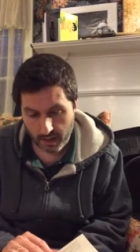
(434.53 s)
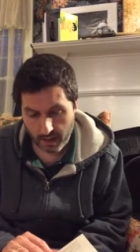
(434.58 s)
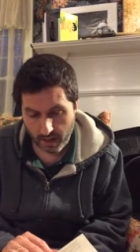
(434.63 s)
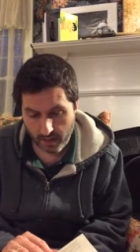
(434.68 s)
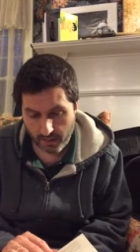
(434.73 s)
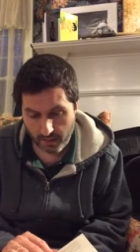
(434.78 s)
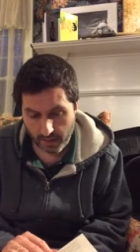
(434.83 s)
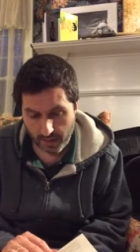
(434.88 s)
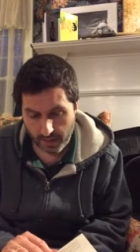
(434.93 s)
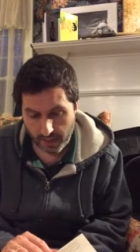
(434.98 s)
I
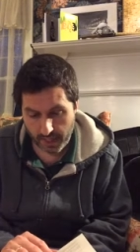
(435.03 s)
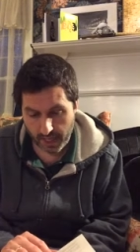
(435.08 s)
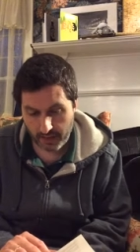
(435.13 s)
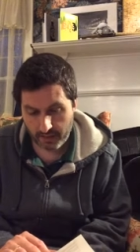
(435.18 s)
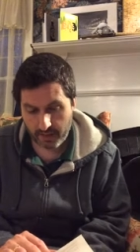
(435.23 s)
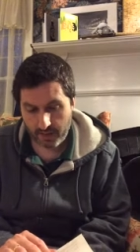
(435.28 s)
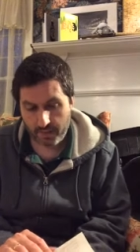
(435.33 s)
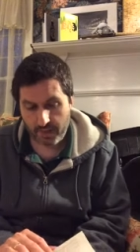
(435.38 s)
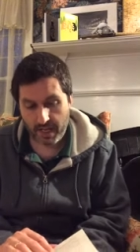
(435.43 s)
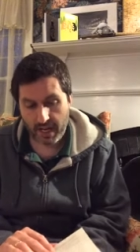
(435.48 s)
finally have
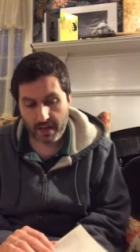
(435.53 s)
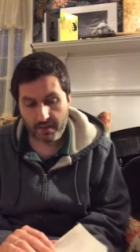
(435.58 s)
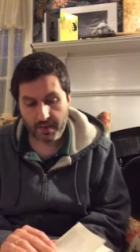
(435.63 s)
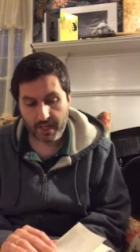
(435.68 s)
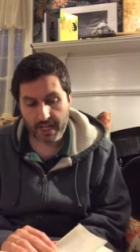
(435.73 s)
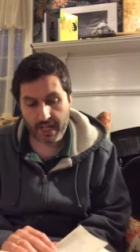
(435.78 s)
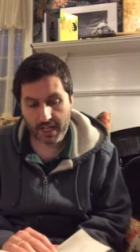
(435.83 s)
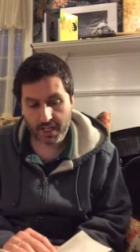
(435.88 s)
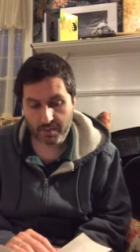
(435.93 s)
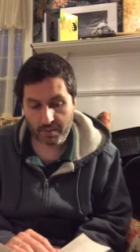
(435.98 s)
some time to
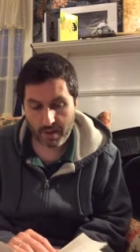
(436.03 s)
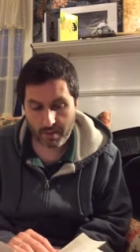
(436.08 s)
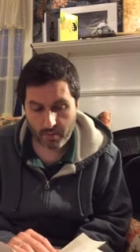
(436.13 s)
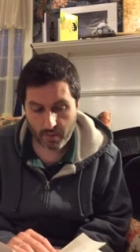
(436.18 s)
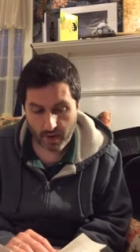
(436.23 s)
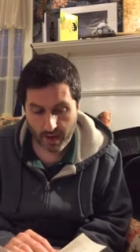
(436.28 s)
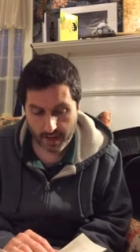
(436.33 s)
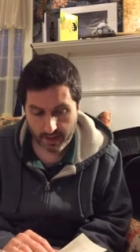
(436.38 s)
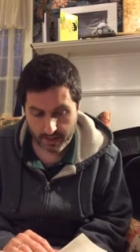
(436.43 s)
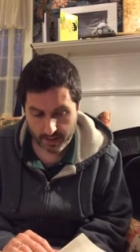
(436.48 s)
catch my
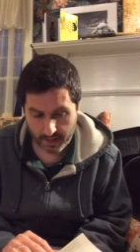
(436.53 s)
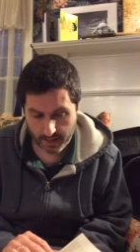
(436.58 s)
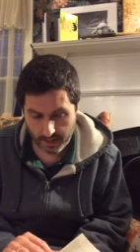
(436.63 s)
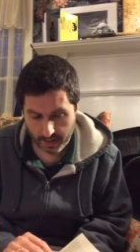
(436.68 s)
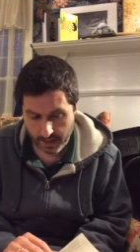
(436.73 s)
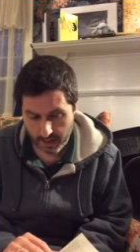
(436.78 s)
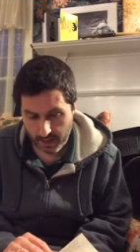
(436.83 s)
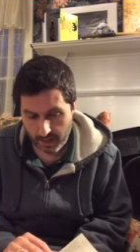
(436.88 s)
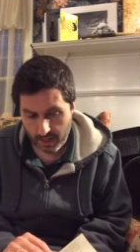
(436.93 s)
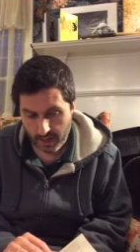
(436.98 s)
breath.
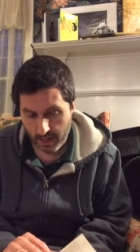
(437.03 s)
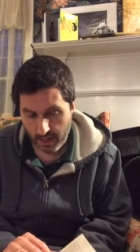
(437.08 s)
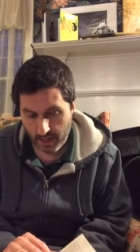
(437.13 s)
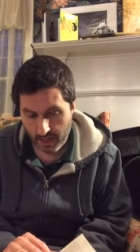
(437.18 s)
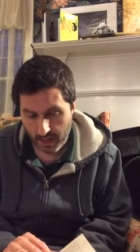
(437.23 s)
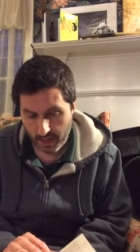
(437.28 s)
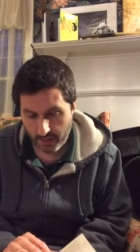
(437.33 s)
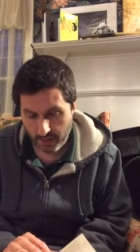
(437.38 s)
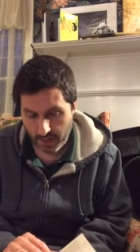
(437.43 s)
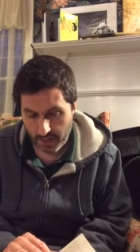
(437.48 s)

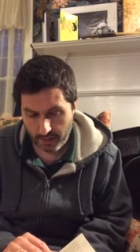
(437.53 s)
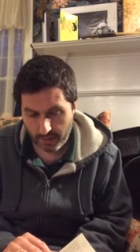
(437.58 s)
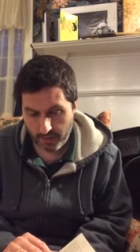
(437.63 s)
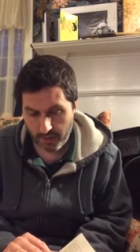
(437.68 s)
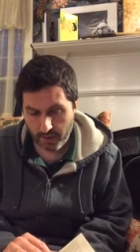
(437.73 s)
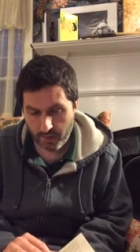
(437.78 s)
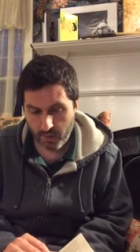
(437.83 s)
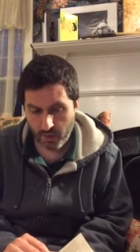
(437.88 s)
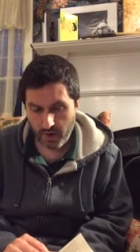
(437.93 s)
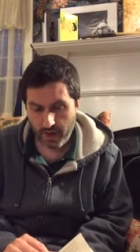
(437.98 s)
I've got a
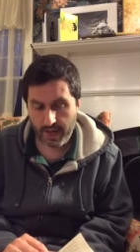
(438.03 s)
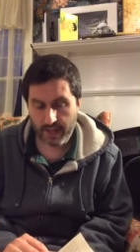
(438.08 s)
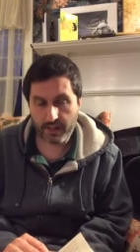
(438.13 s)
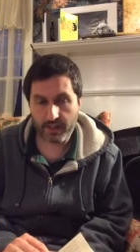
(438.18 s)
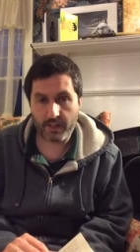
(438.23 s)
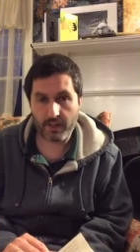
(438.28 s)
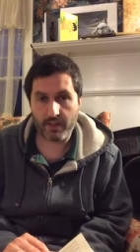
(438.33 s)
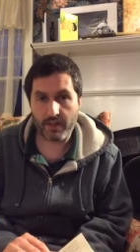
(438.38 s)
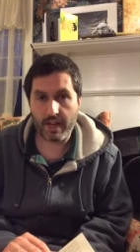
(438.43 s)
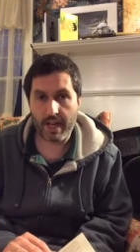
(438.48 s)
few more
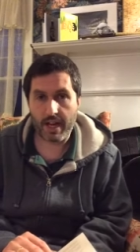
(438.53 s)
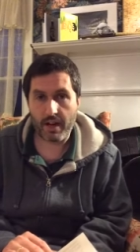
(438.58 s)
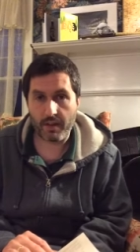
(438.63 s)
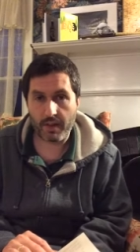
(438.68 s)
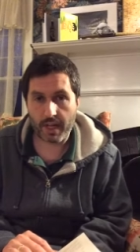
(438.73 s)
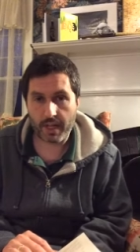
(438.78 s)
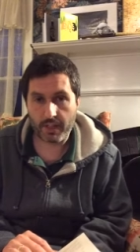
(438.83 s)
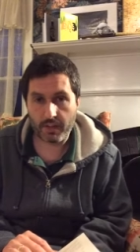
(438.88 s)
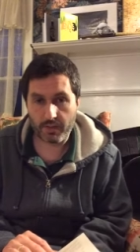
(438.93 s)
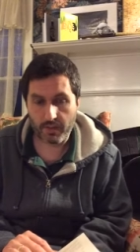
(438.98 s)
answers now,
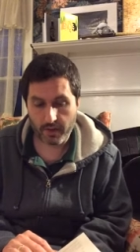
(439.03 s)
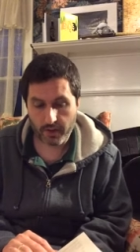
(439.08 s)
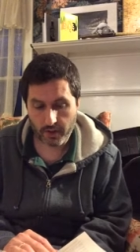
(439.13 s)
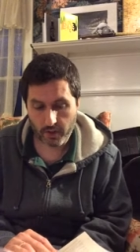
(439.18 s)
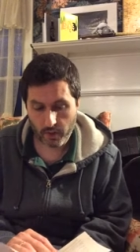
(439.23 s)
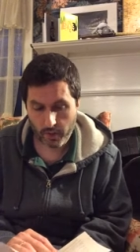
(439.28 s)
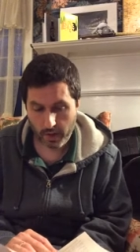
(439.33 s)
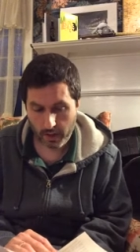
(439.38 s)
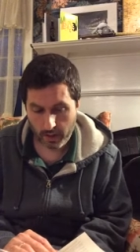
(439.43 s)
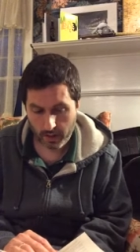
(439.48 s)
that's for
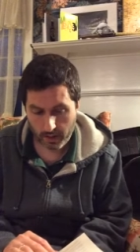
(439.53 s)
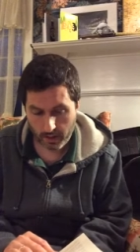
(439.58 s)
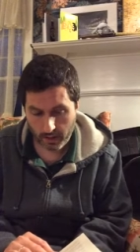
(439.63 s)
sure